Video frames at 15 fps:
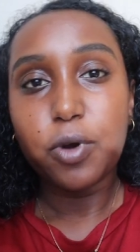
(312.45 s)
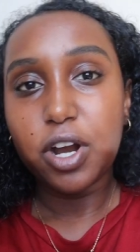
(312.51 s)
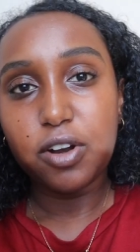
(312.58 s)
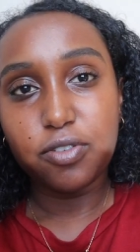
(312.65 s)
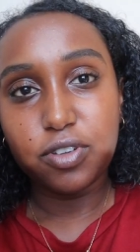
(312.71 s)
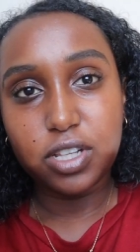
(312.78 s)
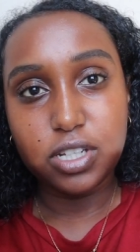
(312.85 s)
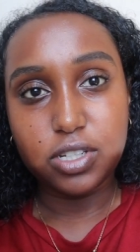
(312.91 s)

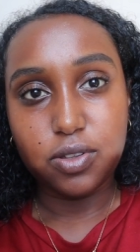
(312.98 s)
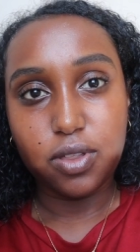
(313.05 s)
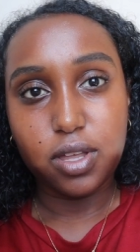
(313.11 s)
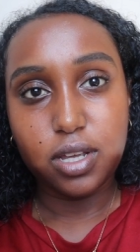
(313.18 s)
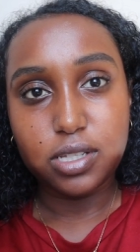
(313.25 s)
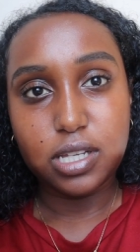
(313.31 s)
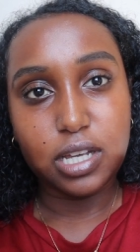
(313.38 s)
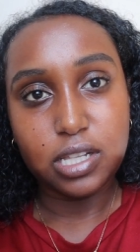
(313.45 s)
prayerfully do
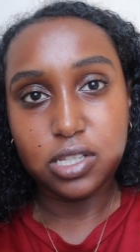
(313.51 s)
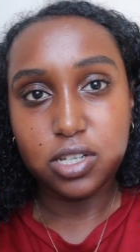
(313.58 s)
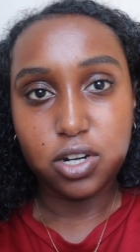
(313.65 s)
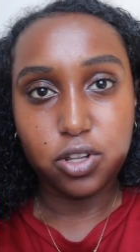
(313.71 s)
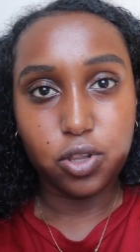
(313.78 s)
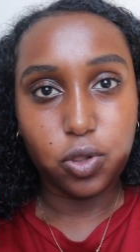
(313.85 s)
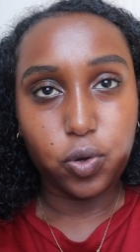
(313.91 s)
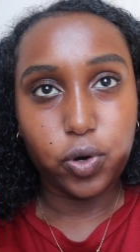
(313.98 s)
things and
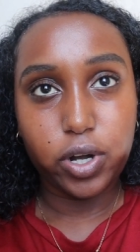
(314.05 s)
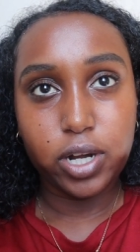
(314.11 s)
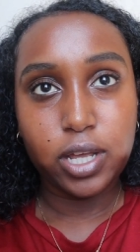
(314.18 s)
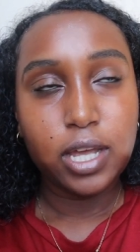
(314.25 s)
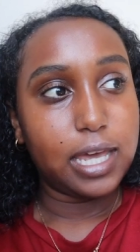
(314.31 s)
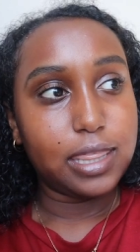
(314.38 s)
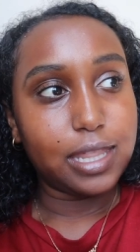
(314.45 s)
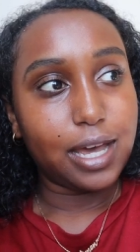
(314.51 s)
consider the Lord in